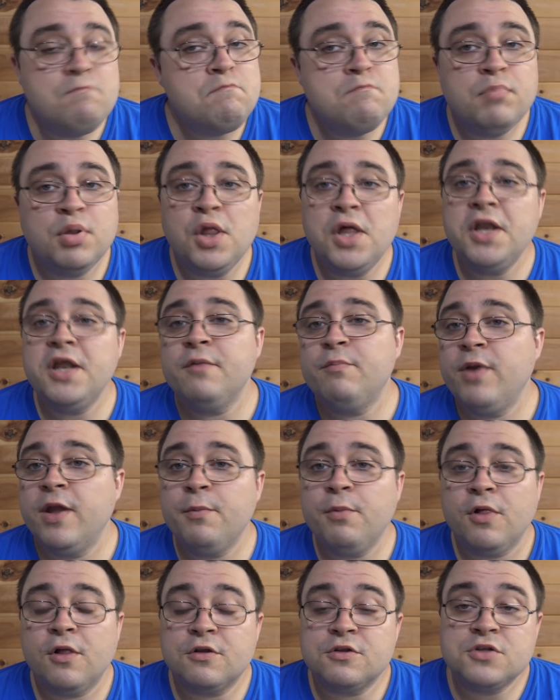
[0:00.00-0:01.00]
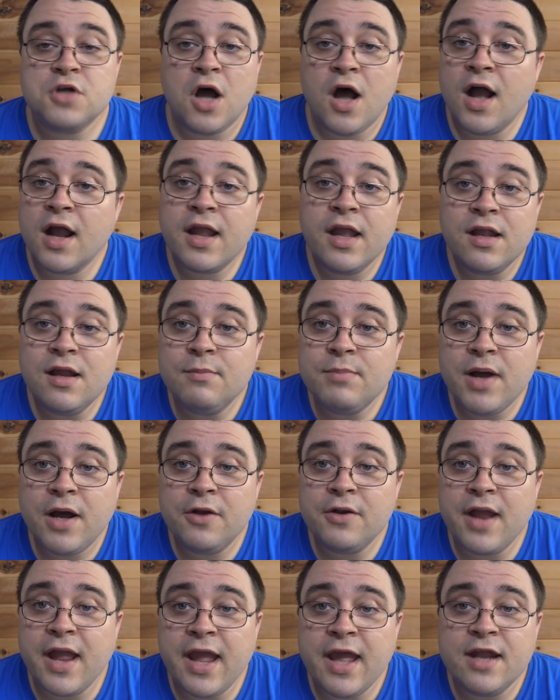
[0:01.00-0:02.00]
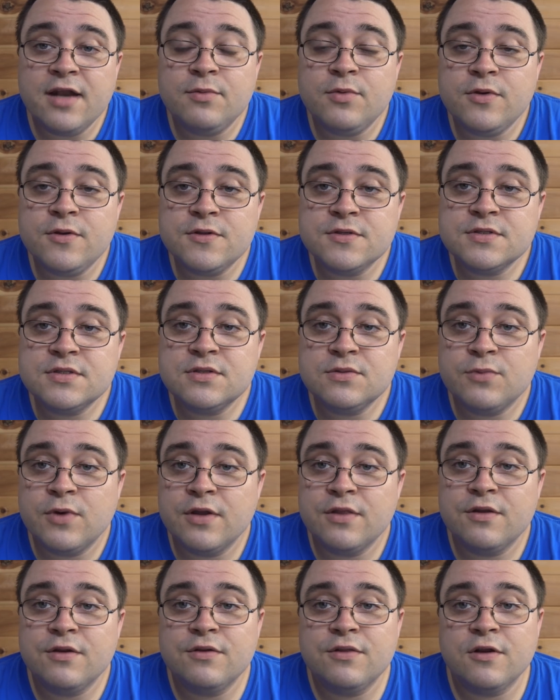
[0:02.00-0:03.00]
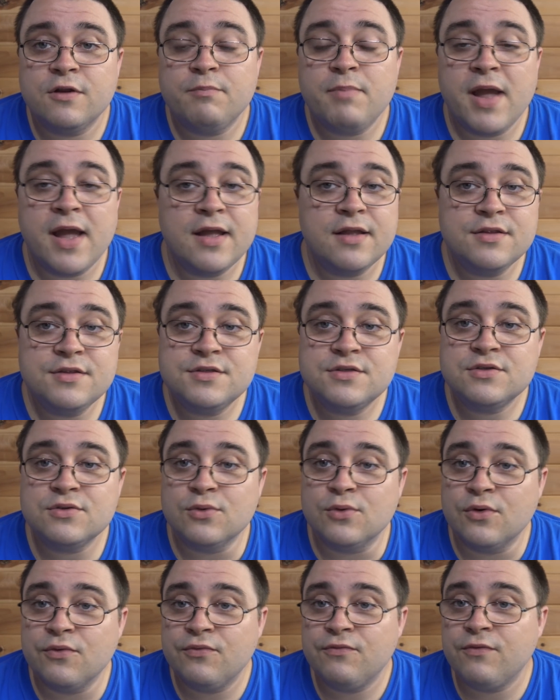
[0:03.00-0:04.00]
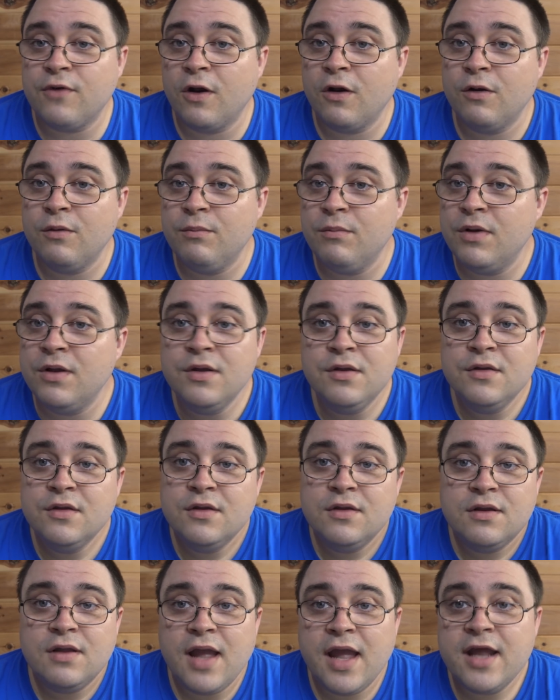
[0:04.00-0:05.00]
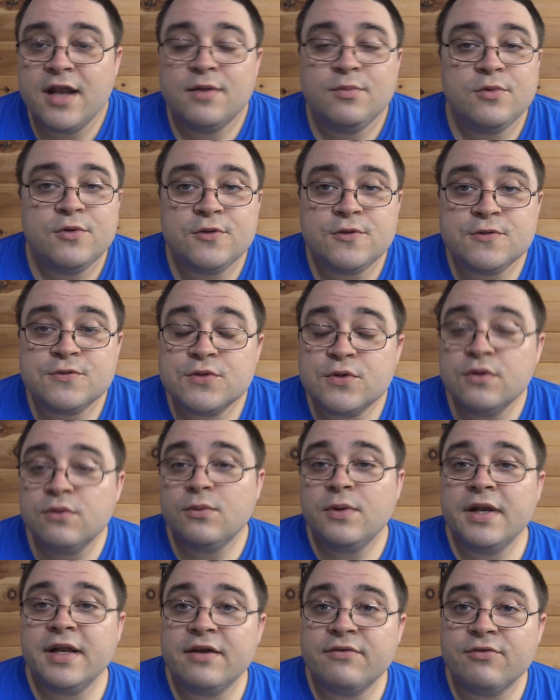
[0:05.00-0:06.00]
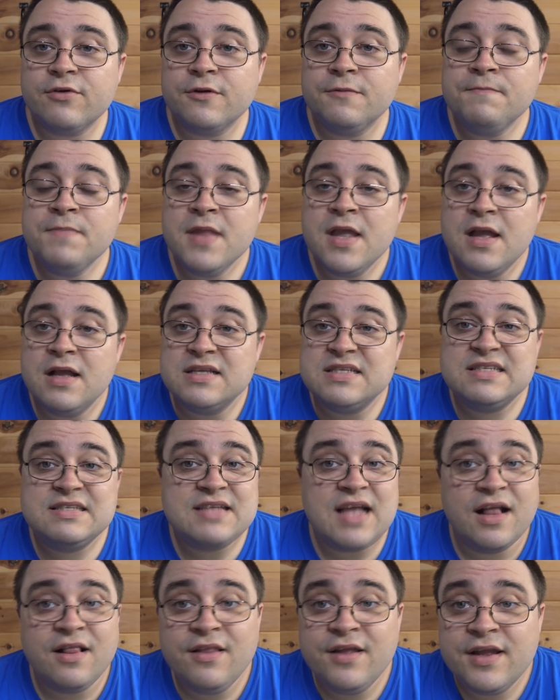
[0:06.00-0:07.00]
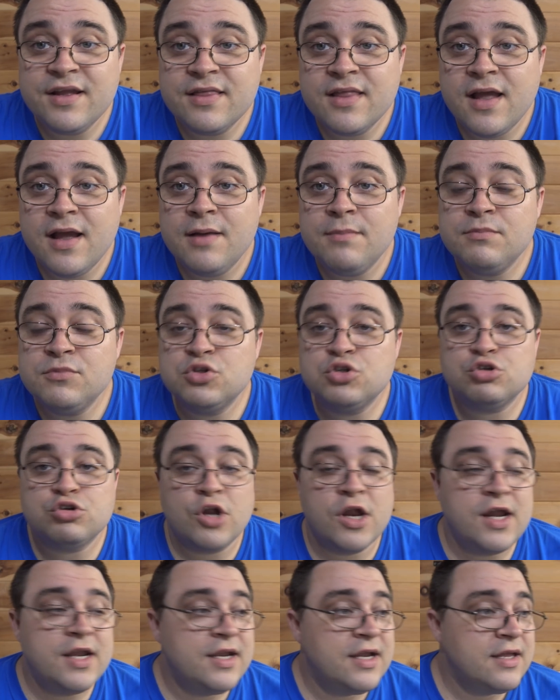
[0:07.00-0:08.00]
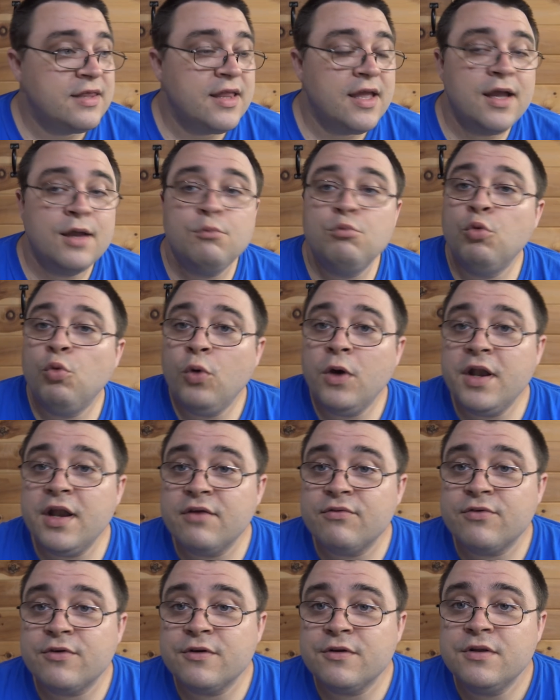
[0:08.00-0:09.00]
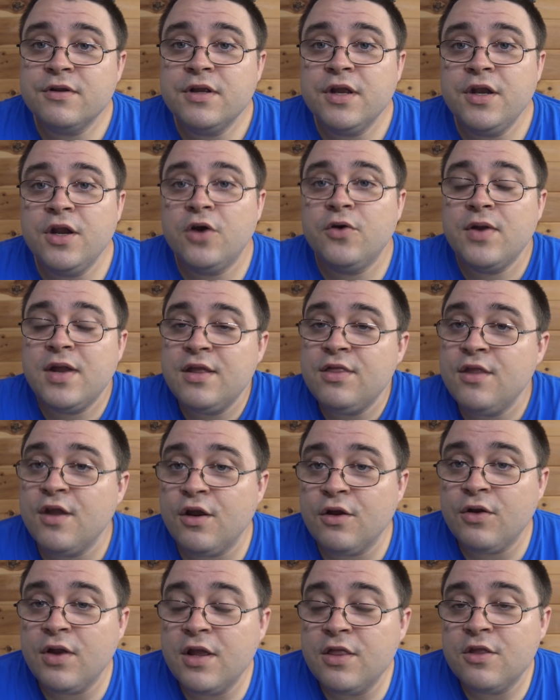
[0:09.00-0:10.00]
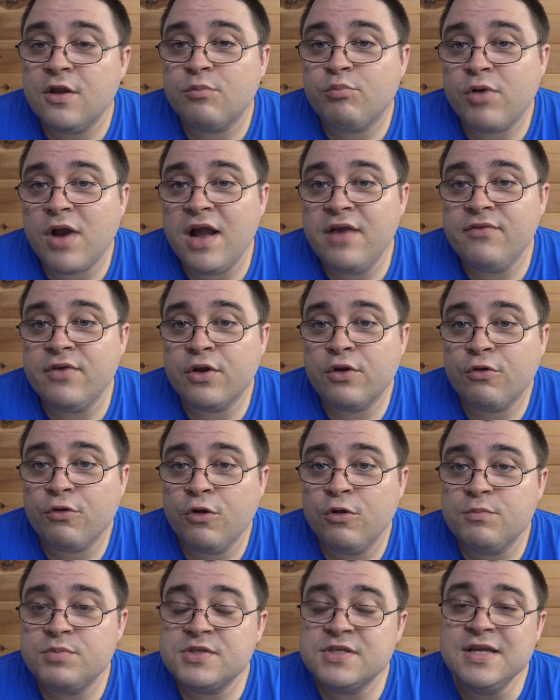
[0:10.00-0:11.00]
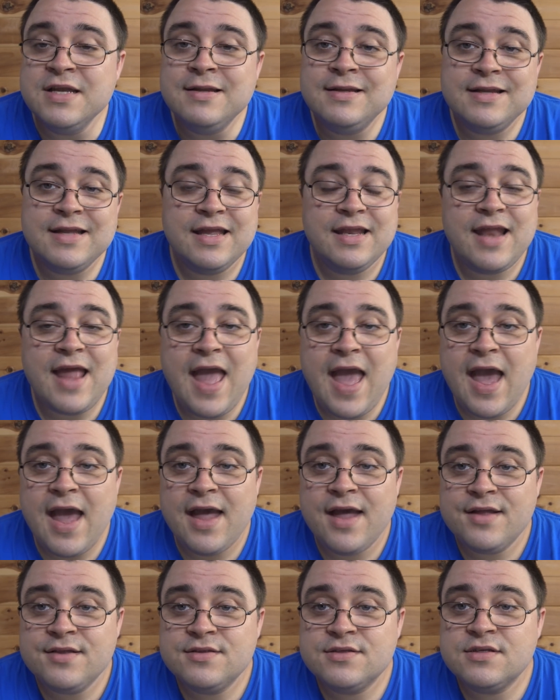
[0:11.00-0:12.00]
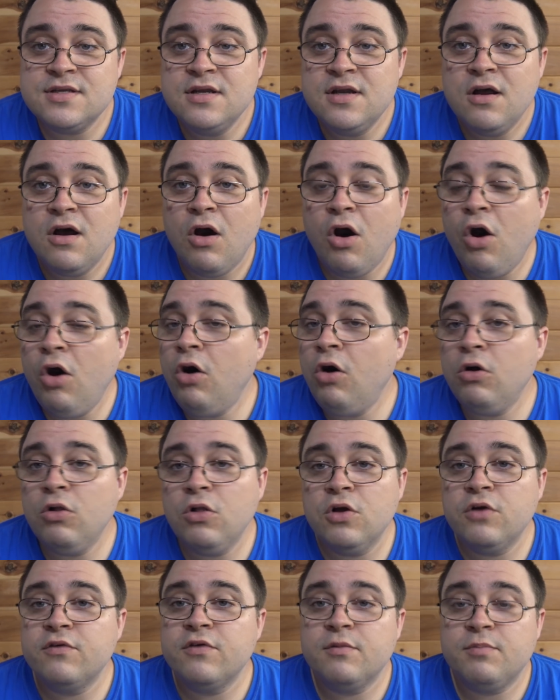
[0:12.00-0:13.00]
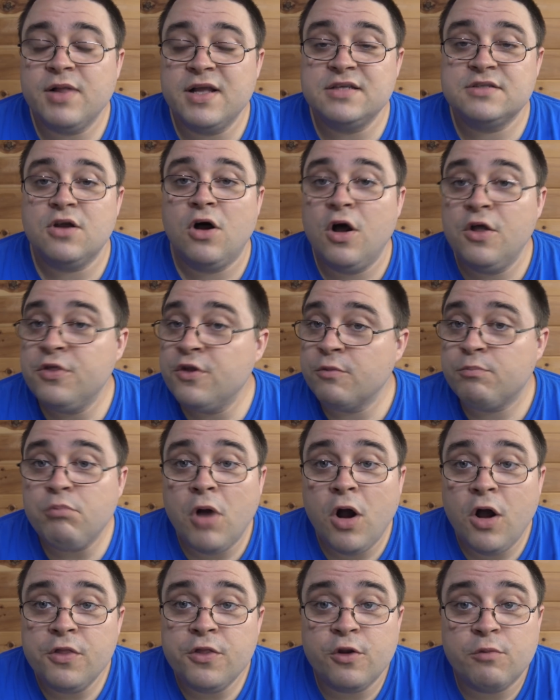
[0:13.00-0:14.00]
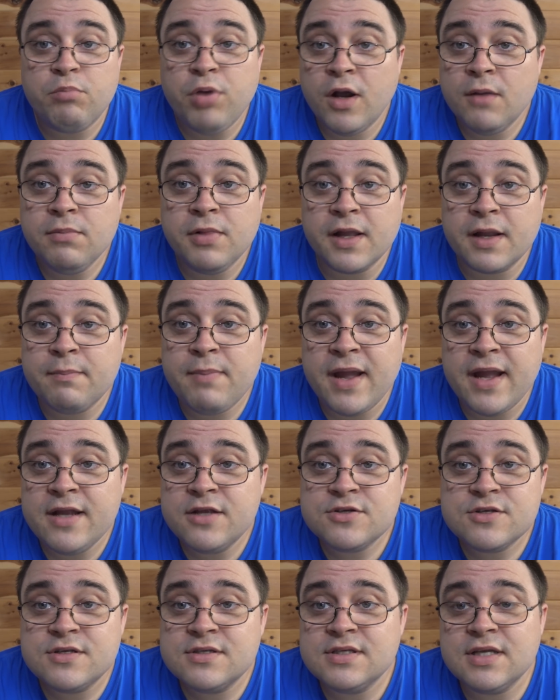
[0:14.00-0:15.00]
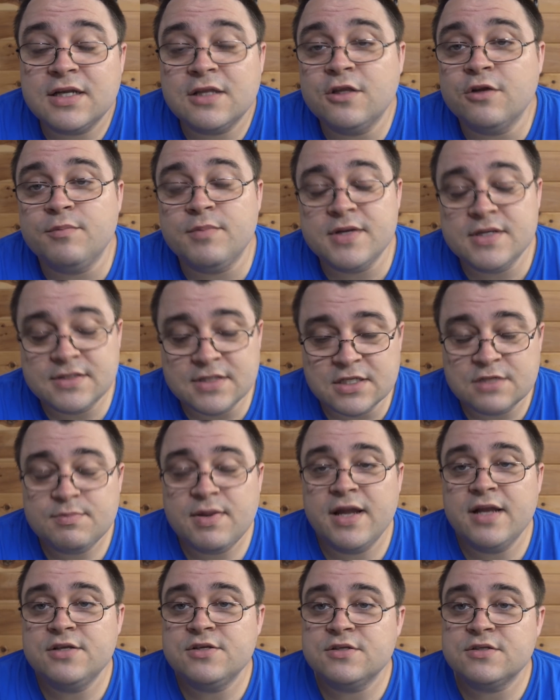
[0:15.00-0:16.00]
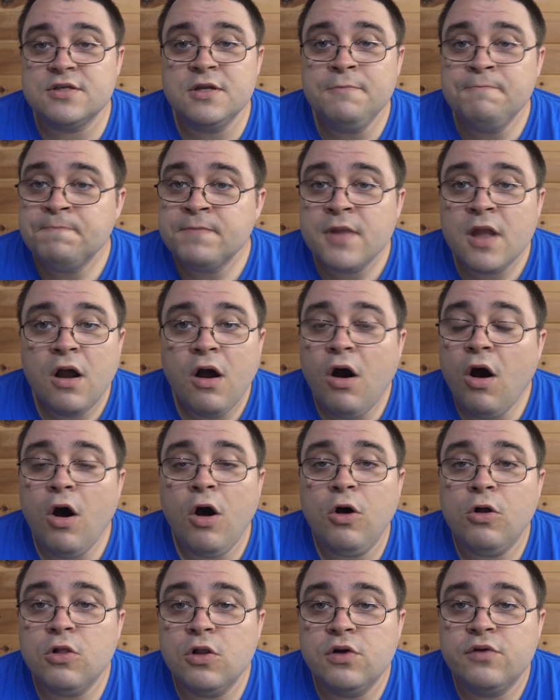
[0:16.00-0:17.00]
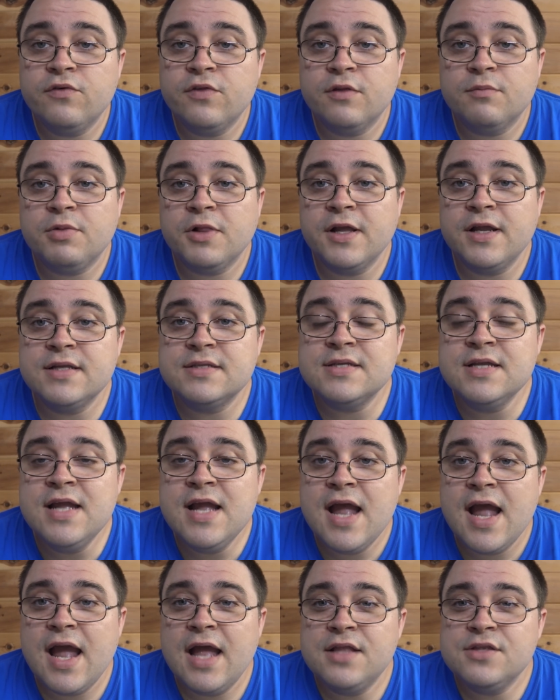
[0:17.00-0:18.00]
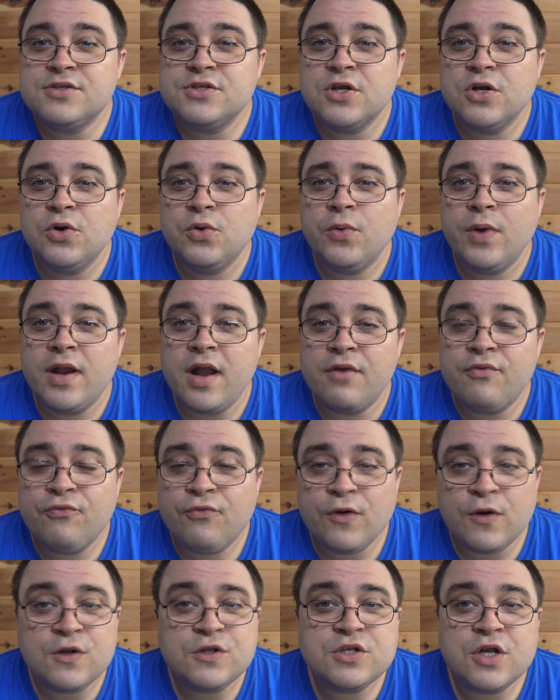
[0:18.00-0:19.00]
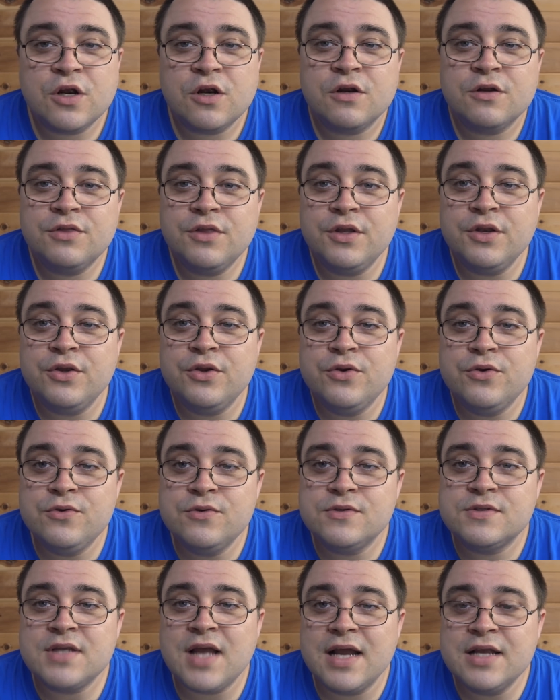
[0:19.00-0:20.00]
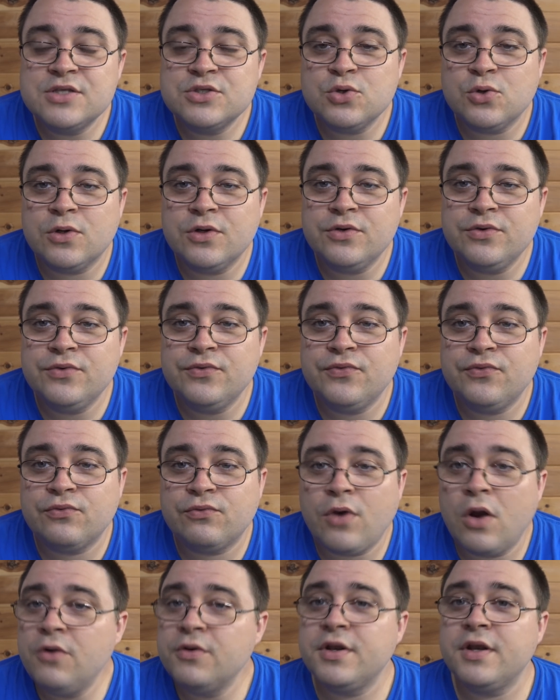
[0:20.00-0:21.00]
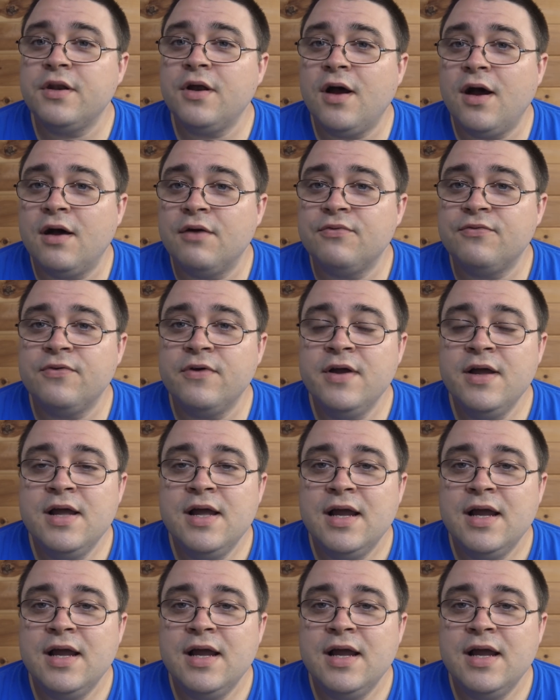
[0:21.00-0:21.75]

Plenty of people are talking about animals, whether they're pets or farm animals or whatever, selling them, trading them, whatever, you know, in their private groups, in ads, all over the place, on their public pages, like their business pages, all over the place. And so when I first heard the news, I sort of wrote it off.